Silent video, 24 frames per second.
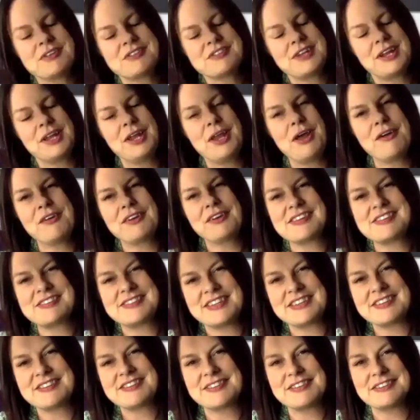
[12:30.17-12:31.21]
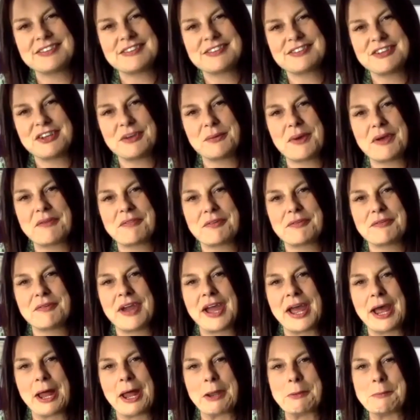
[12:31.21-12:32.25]
the longest distance you ever
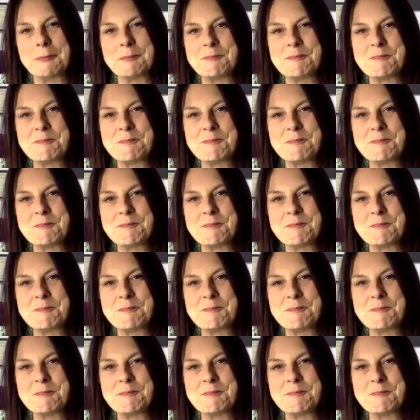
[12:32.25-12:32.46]
ran?